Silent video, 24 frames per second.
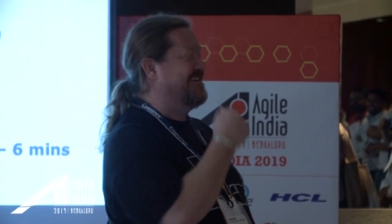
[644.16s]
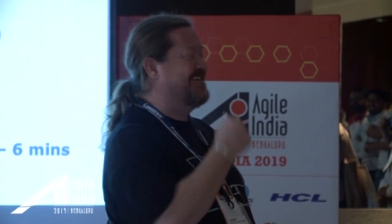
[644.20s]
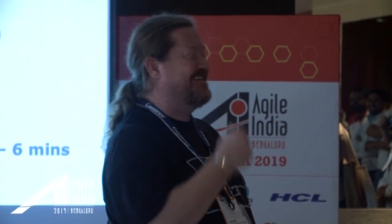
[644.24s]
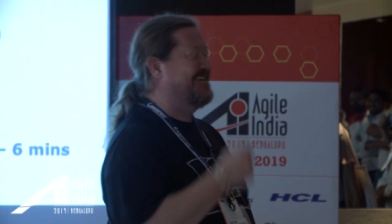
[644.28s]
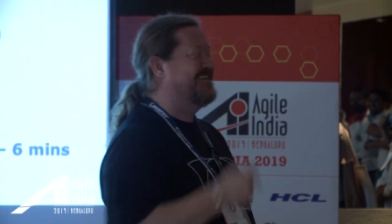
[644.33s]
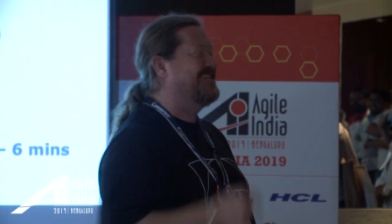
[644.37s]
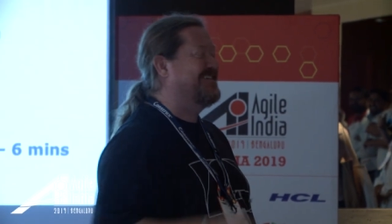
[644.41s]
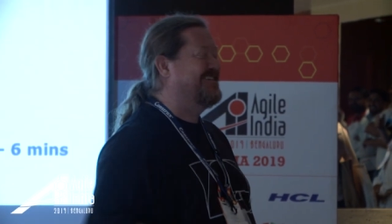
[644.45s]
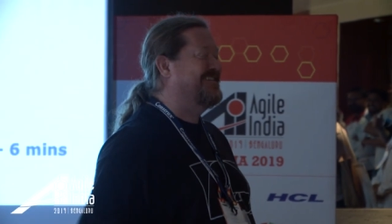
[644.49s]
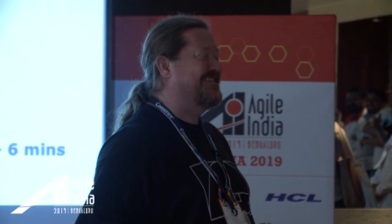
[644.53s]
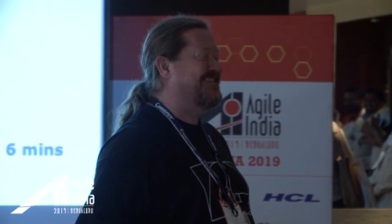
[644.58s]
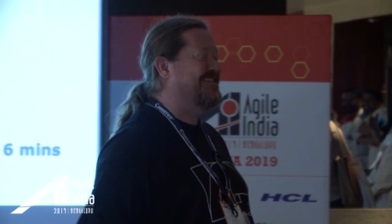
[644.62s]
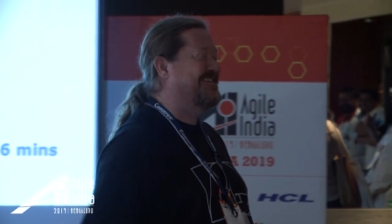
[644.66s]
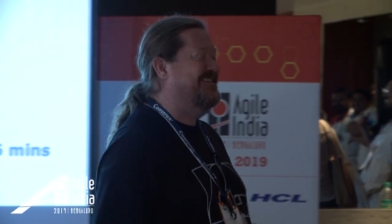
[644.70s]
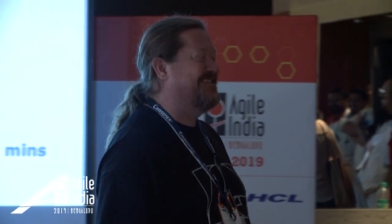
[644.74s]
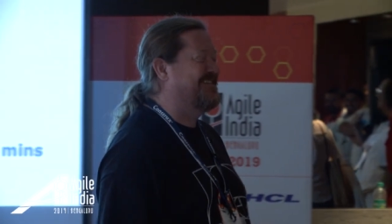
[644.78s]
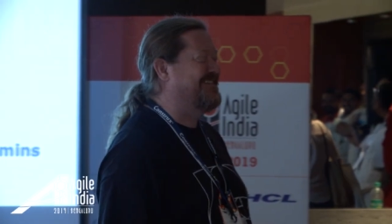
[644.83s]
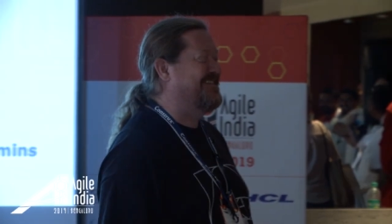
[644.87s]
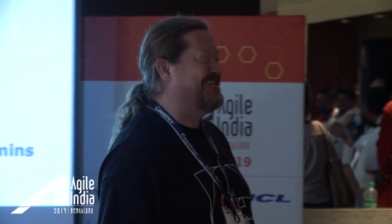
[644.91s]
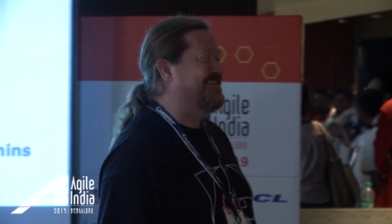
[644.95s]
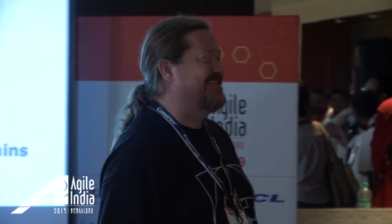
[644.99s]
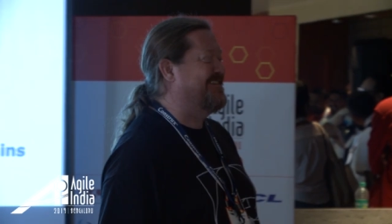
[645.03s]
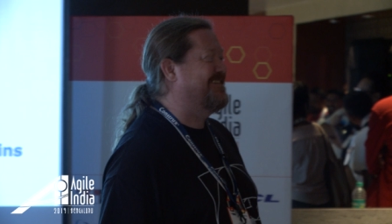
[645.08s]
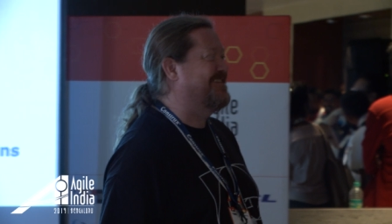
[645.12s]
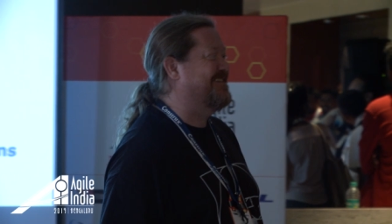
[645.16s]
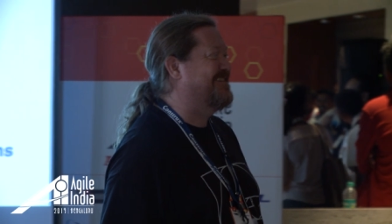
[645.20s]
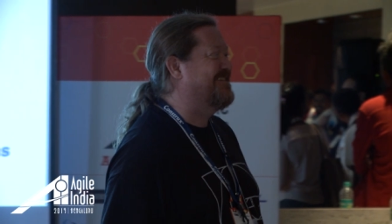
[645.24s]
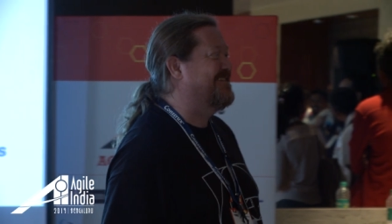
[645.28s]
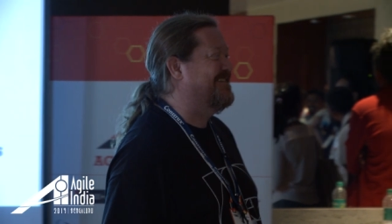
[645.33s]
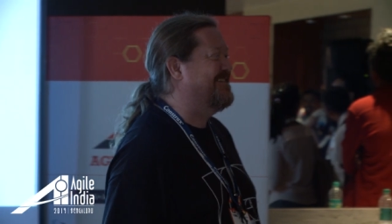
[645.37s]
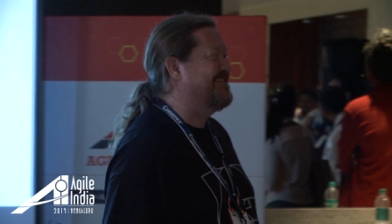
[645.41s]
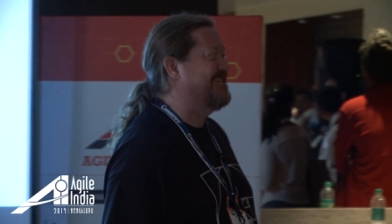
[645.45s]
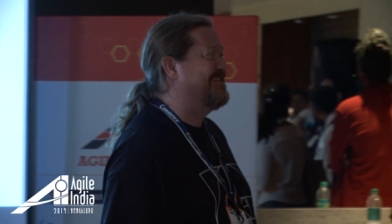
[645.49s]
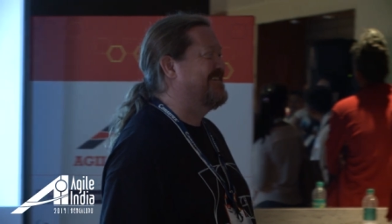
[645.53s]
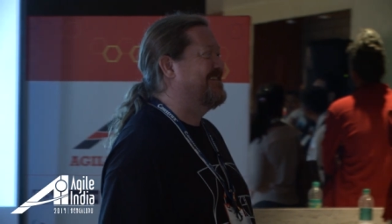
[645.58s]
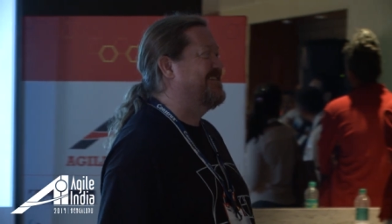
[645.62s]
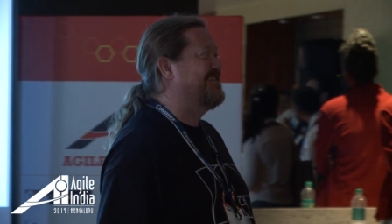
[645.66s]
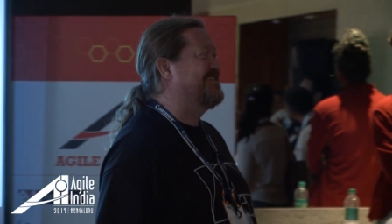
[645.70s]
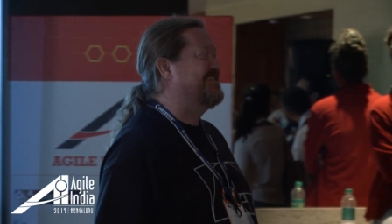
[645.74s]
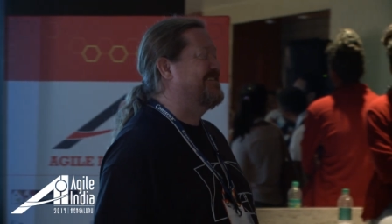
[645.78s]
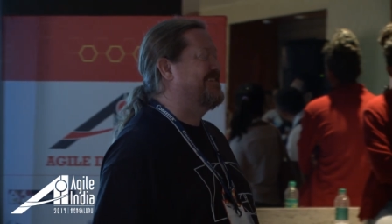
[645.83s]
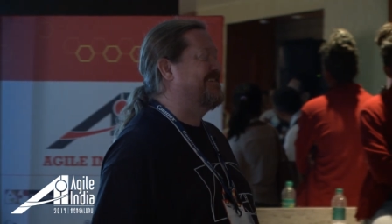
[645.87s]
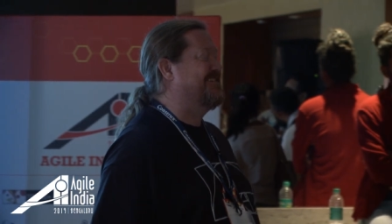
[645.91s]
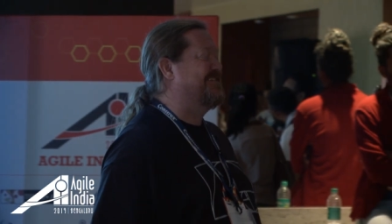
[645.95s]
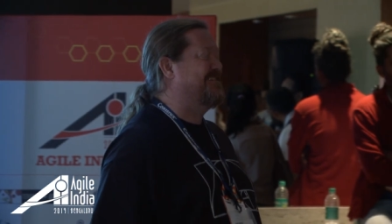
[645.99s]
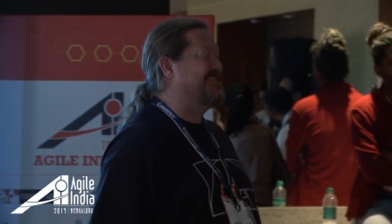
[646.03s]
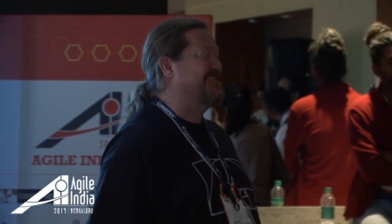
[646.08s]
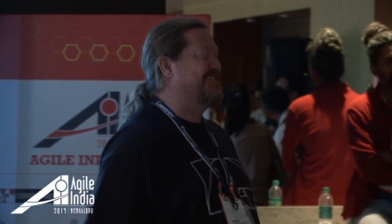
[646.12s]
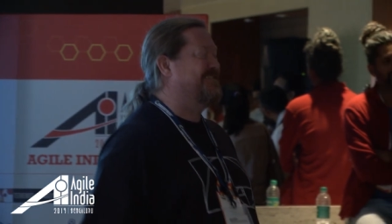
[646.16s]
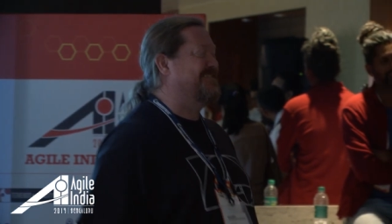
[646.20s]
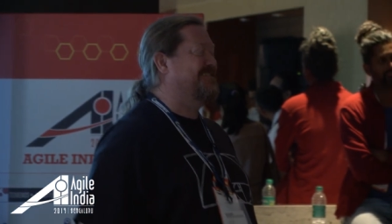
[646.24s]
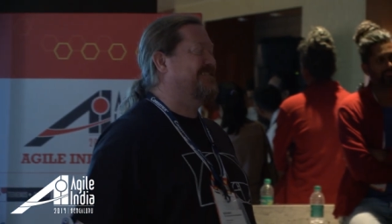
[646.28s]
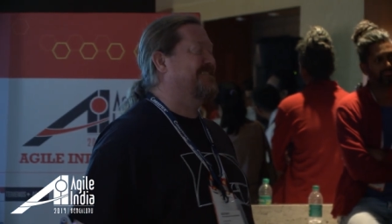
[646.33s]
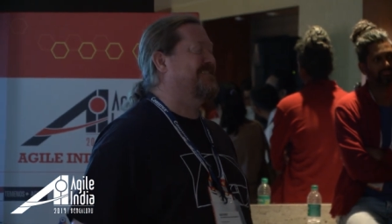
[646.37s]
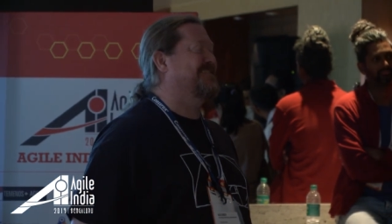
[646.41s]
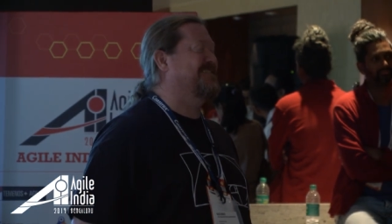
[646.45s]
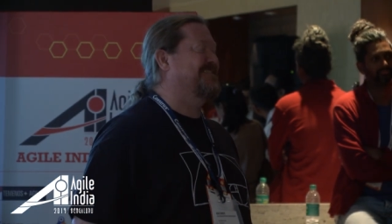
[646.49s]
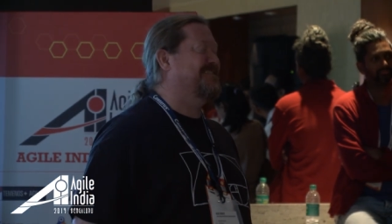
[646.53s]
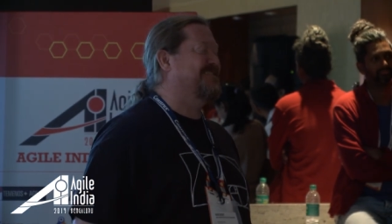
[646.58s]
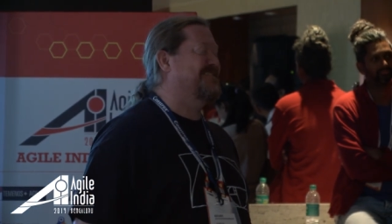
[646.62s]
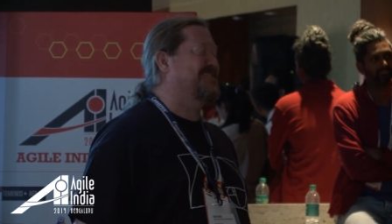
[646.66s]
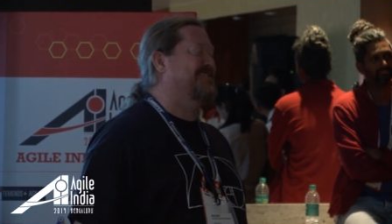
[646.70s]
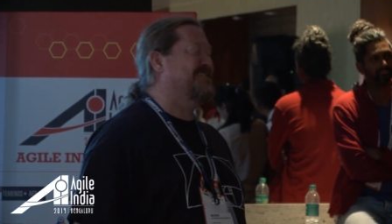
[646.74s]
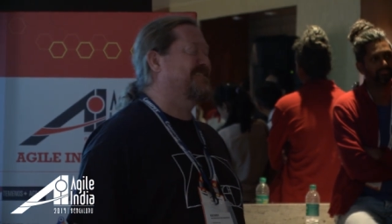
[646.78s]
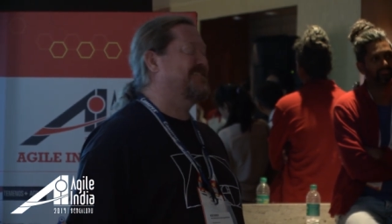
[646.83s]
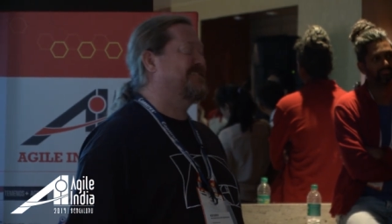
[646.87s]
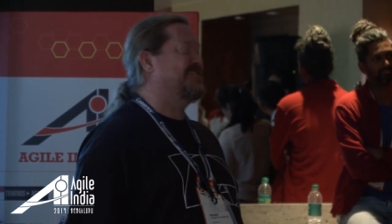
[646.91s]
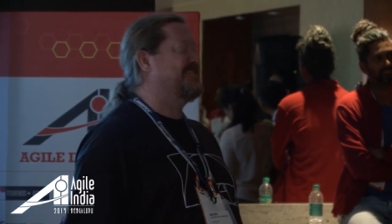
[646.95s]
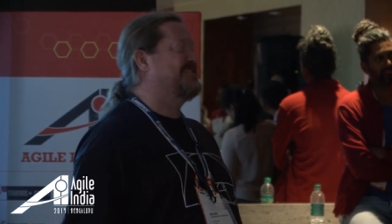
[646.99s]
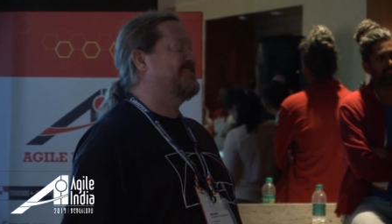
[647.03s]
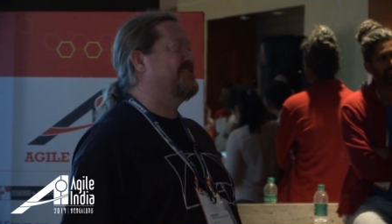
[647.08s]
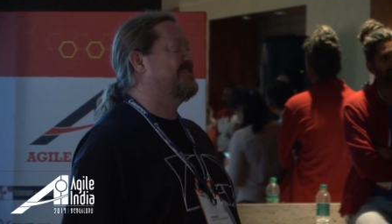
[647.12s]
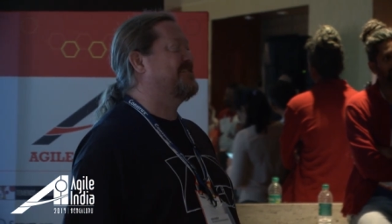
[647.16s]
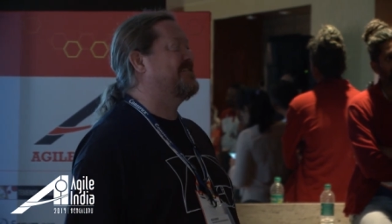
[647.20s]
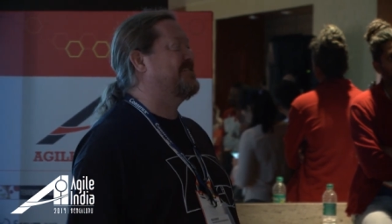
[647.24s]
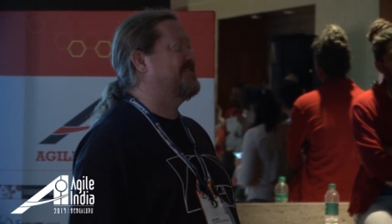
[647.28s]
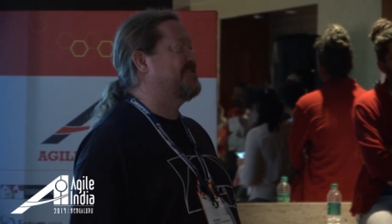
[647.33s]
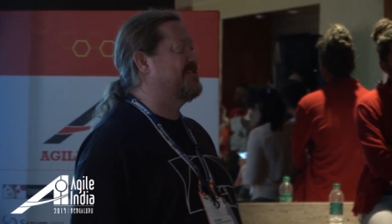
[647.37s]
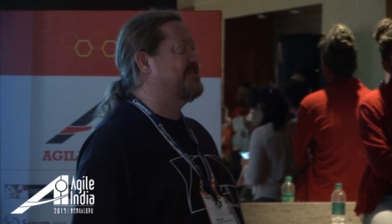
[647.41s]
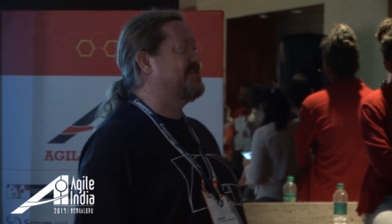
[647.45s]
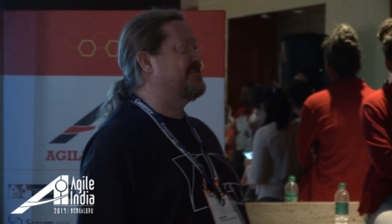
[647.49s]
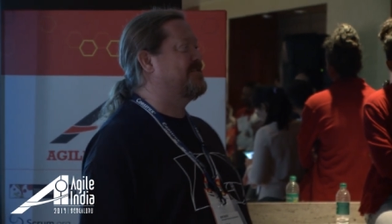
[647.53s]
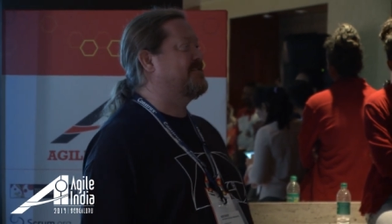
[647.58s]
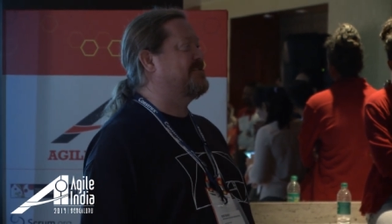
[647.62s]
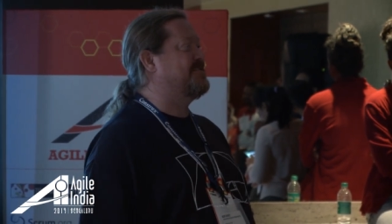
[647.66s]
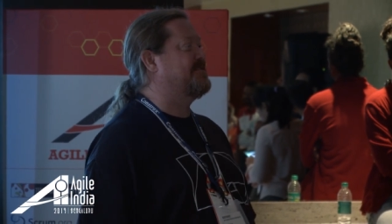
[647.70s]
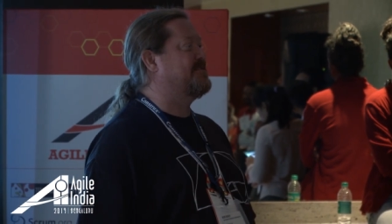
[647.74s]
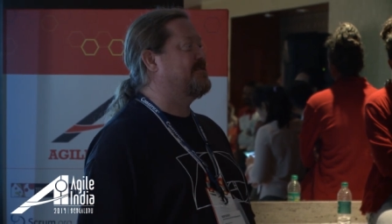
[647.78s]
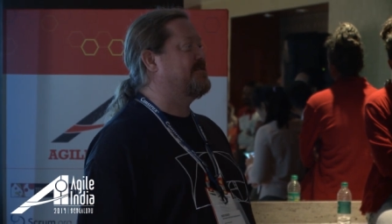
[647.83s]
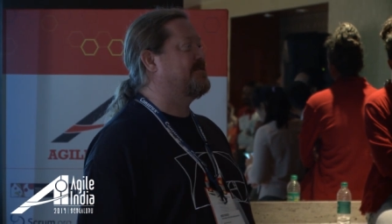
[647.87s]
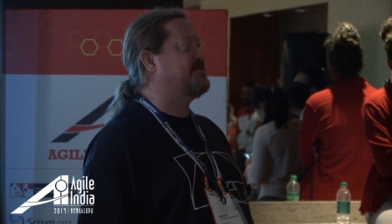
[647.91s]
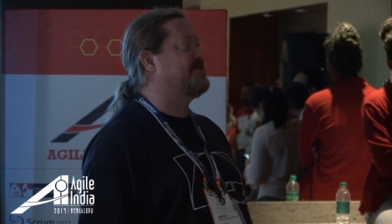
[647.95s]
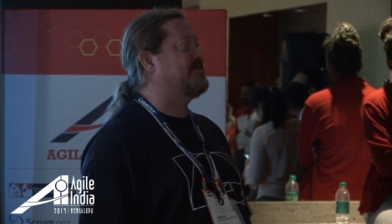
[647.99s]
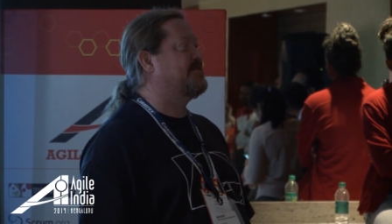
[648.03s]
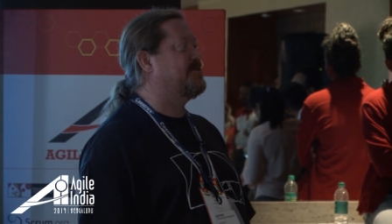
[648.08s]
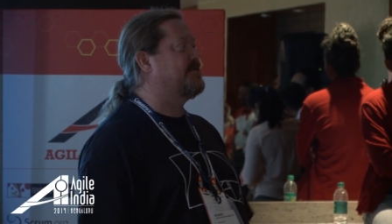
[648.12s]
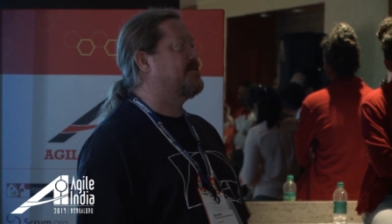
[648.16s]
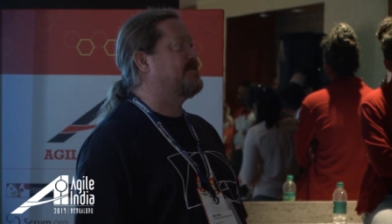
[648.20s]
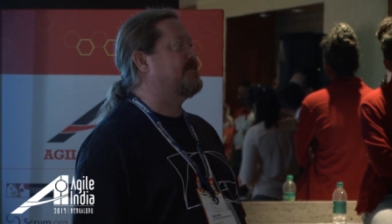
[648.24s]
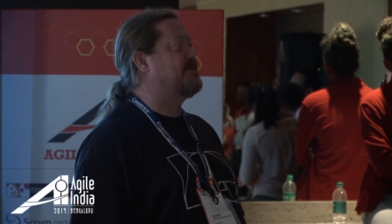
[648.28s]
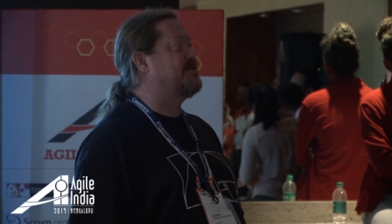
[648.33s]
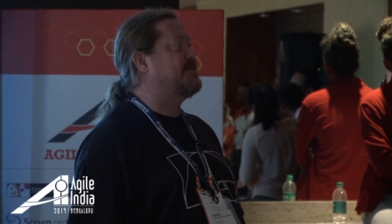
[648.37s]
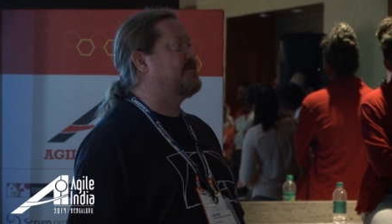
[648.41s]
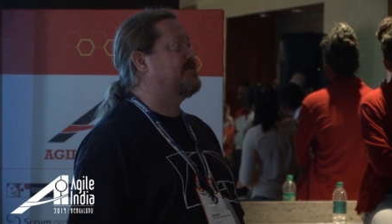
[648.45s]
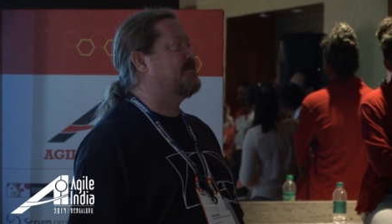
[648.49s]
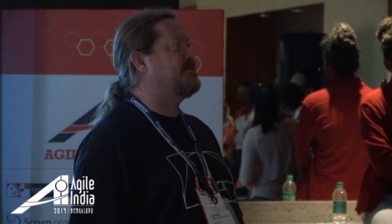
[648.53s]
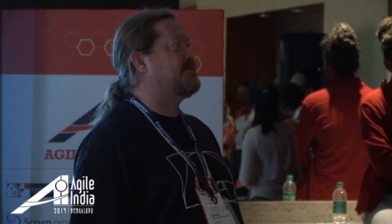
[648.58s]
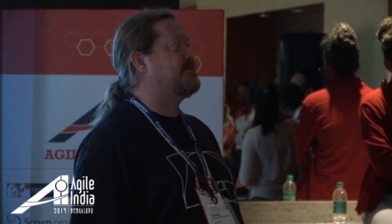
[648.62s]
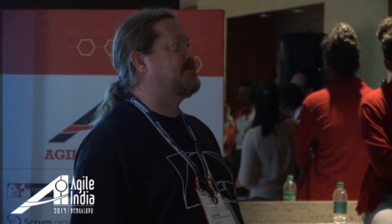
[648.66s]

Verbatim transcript: this was sort of 5, 6, 7 years we've been coming to the